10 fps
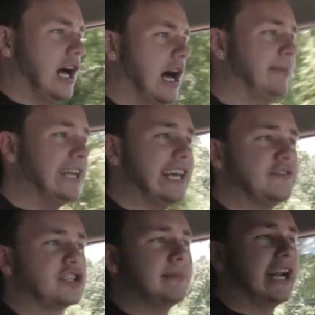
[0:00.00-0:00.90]
I mean,
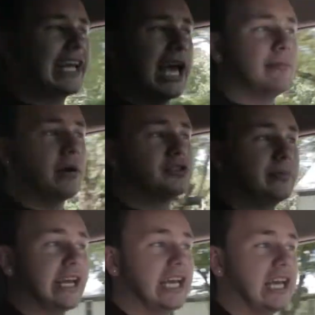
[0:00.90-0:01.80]
if somebody came up to
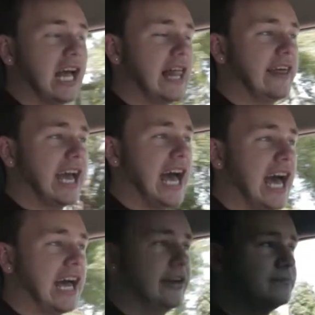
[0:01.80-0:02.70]
me and they
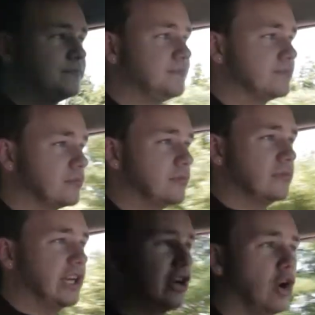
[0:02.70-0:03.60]
had
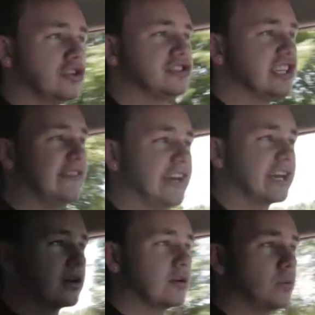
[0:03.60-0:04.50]
an old
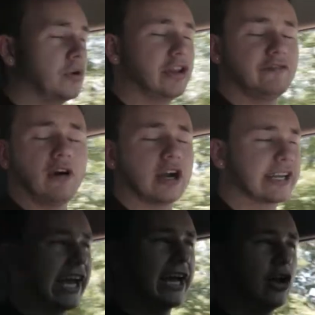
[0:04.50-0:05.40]
Civic with a fart
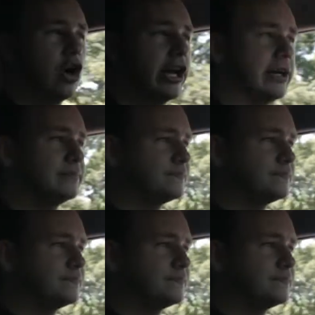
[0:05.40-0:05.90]
can on it,